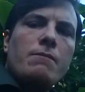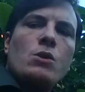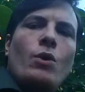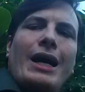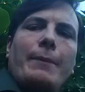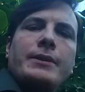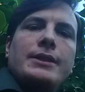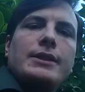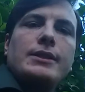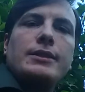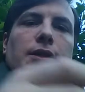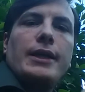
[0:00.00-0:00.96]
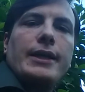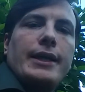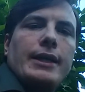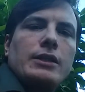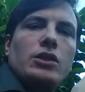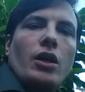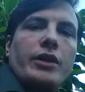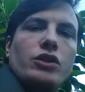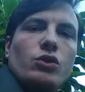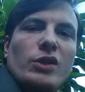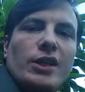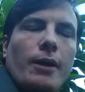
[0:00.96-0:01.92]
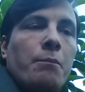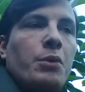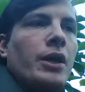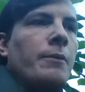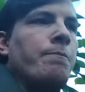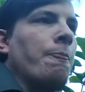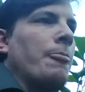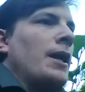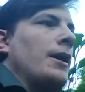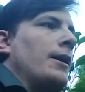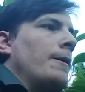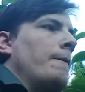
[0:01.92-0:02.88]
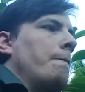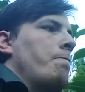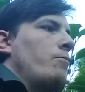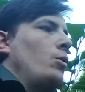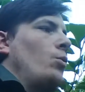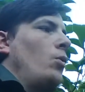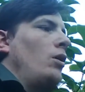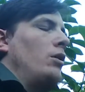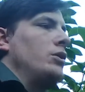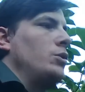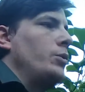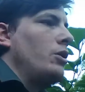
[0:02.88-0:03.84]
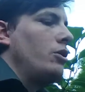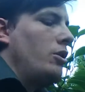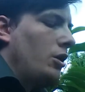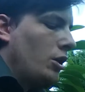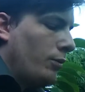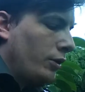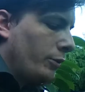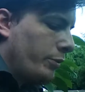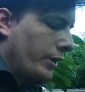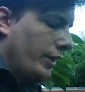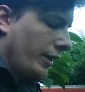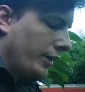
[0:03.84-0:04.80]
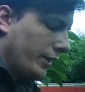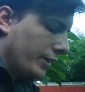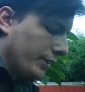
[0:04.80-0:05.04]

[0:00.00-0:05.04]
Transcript: What happens is I get assigned to a company that works with the DWP,